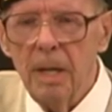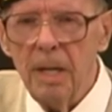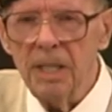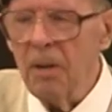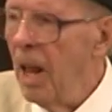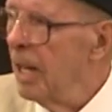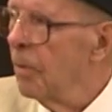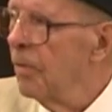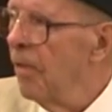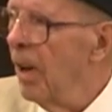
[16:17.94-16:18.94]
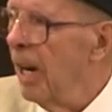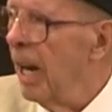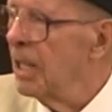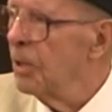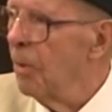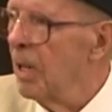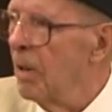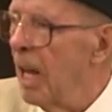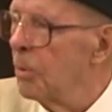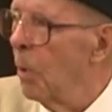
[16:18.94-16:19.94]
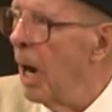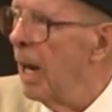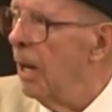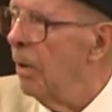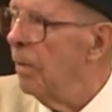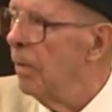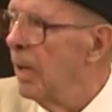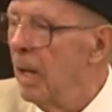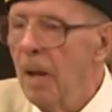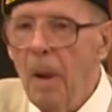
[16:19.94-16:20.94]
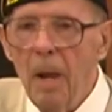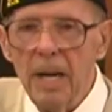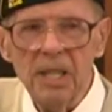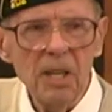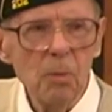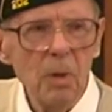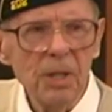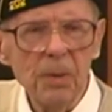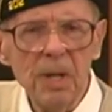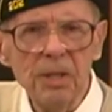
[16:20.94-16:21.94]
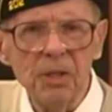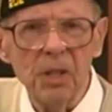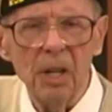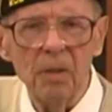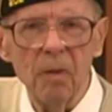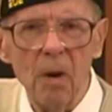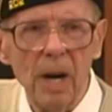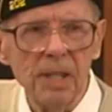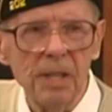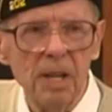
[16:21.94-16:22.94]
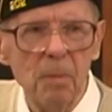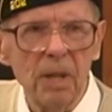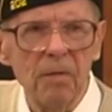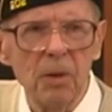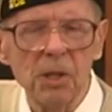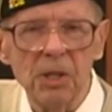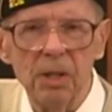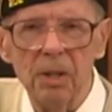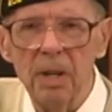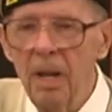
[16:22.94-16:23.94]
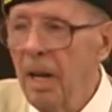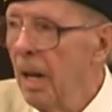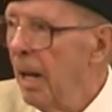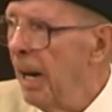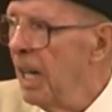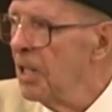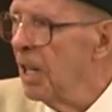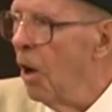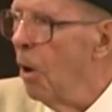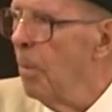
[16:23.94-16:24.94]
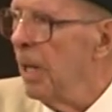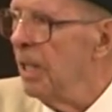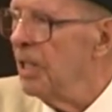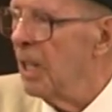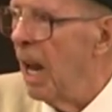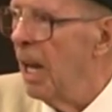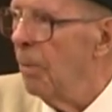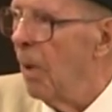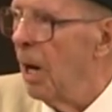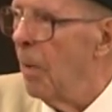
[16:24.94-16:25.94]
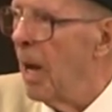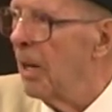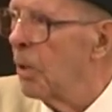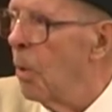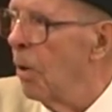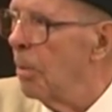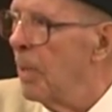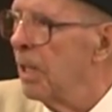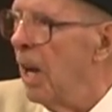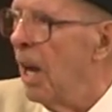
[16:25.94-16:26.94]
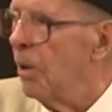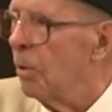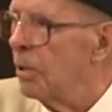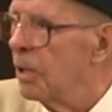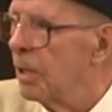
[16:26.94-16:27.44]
He said, that's funny. That's strange. That's where I live. He says, what street did you live on? I said, McPherson. And he said, I'll be. He said, I live right around the corner at McDaniel's.